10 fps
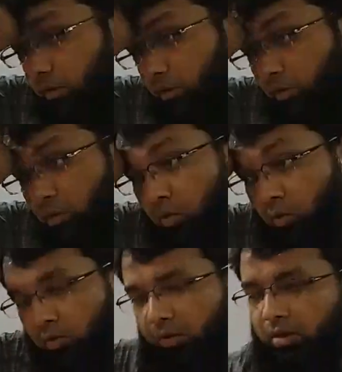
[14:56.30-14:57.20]

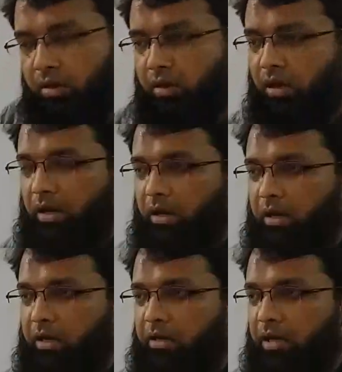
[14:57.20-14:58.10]
no
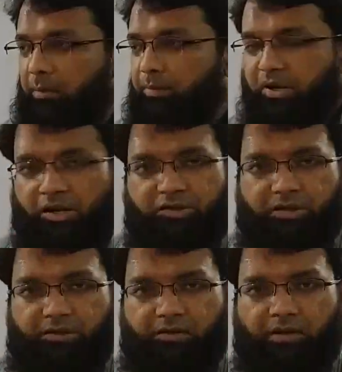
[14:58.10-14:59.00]

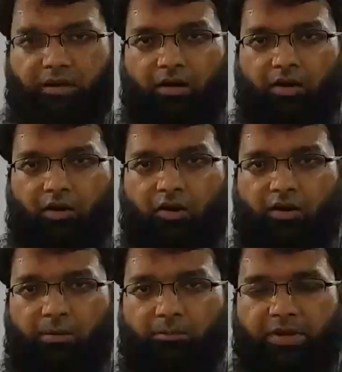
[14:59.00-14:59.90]
application
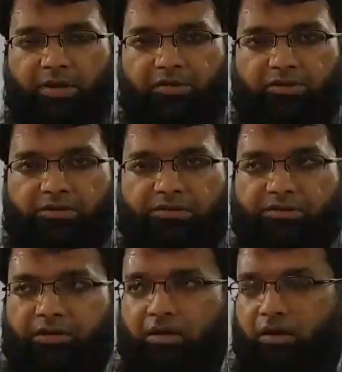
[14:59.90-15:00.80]
or
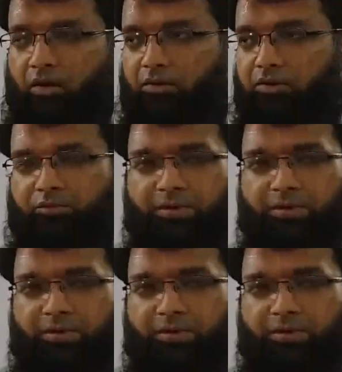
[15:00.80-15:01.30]
implications on the